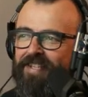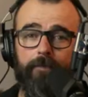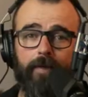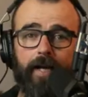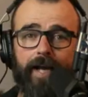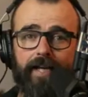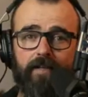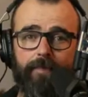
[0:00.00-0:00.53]
But
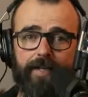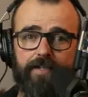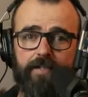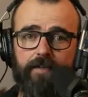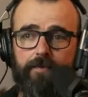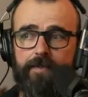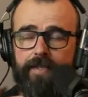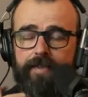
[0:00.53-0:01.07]
I had to make sure
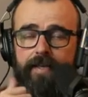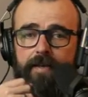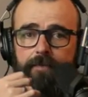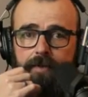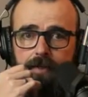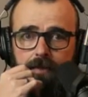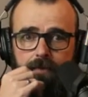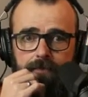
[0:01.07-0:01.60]
it was
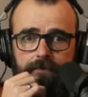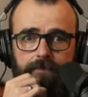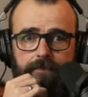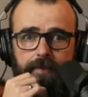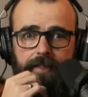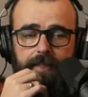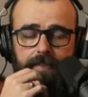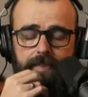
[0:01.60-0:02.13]
themed
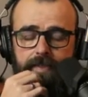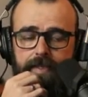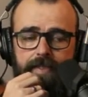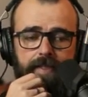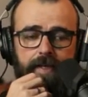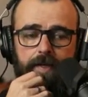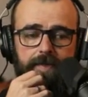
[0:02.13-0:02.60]
because the East